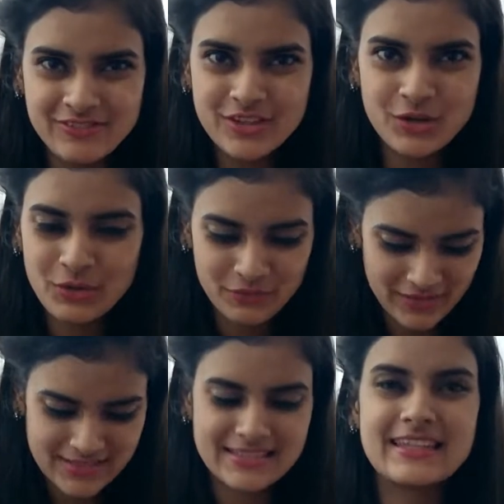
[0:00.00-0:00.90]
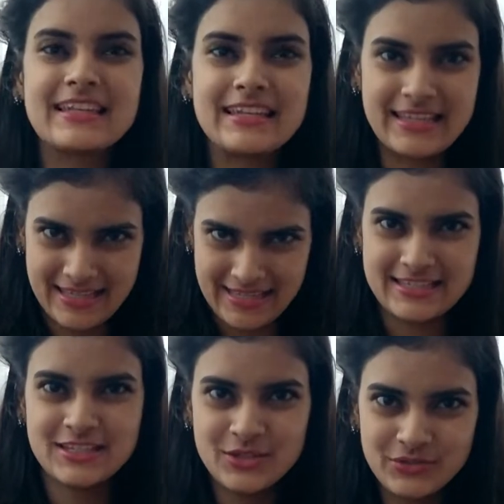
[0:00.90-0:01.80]
the old ones and
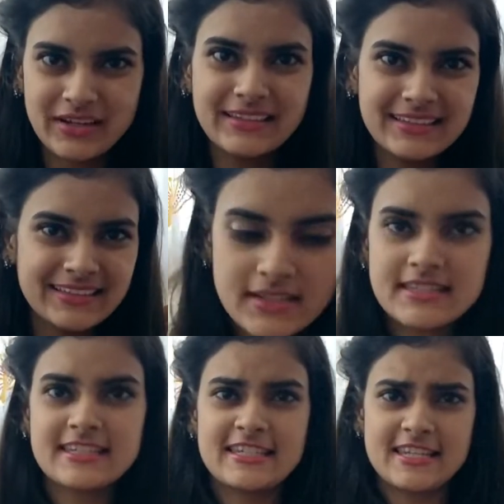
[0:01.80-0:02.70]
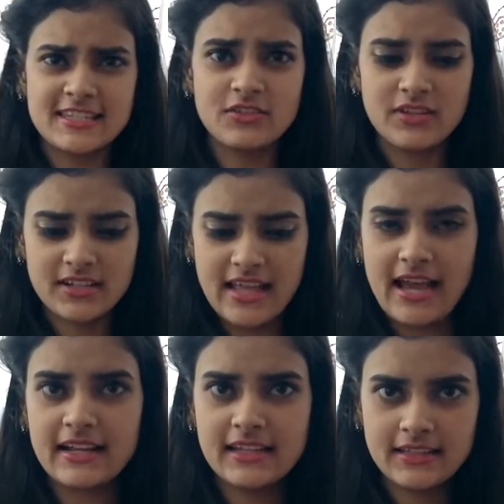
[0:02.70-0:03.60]
get a new one. Let's test it with a
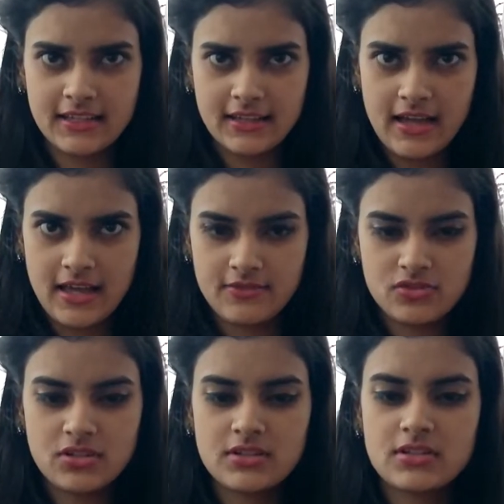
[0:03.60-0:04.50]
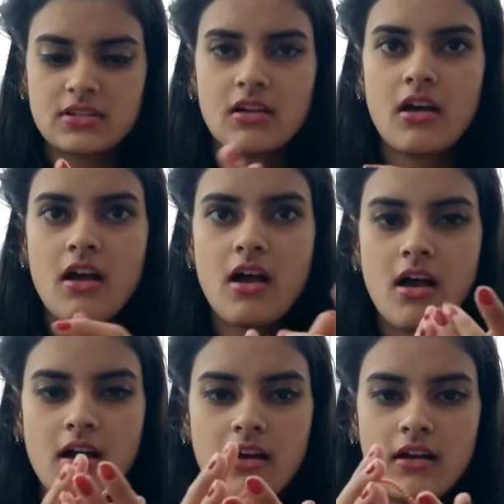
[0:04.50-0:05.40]
tangling thing. I have just
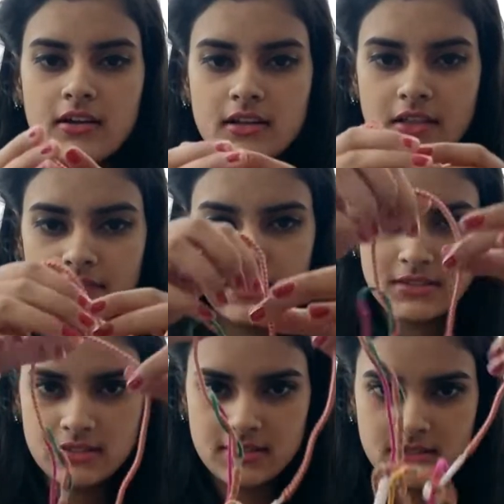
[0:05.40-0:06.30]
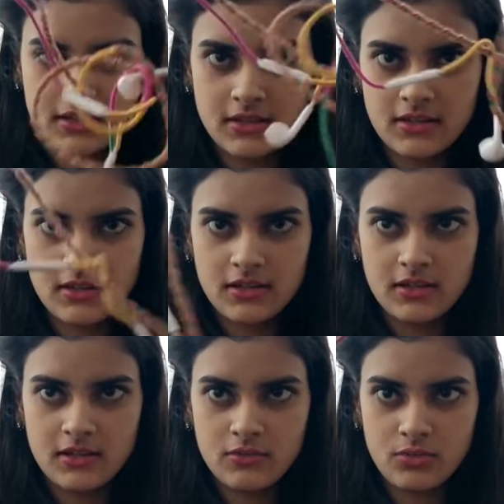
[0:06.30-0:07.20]
done this.
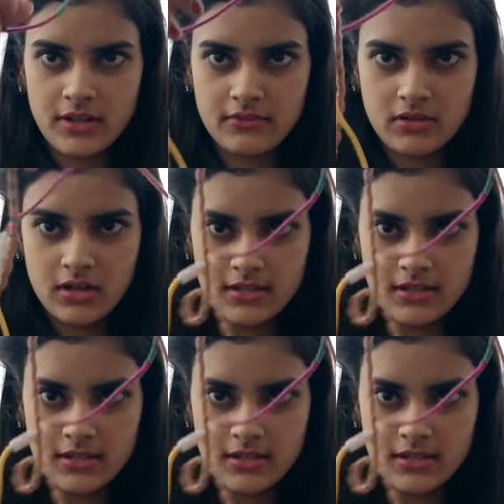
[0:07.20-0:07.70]
What I've got